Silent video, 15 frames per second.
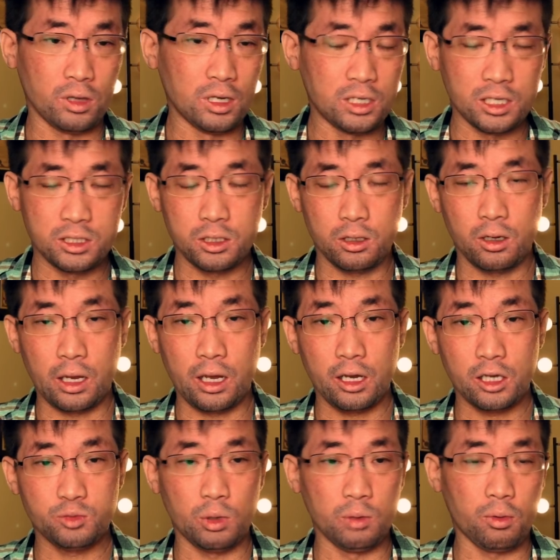the digital
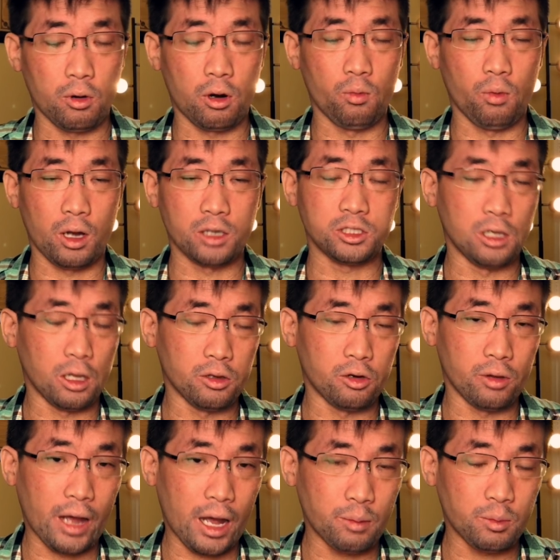age, people are watching on their
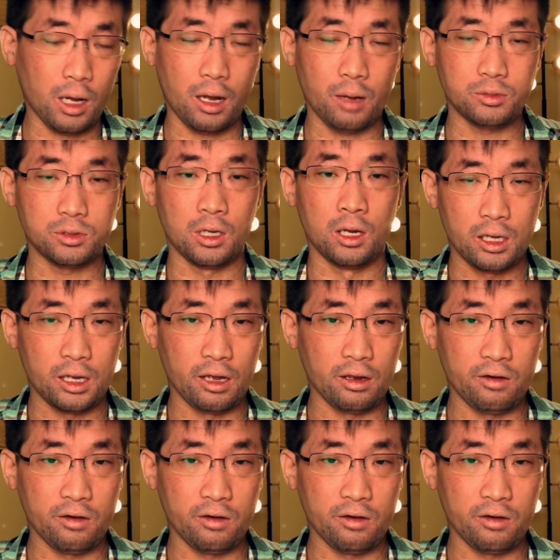laptops. And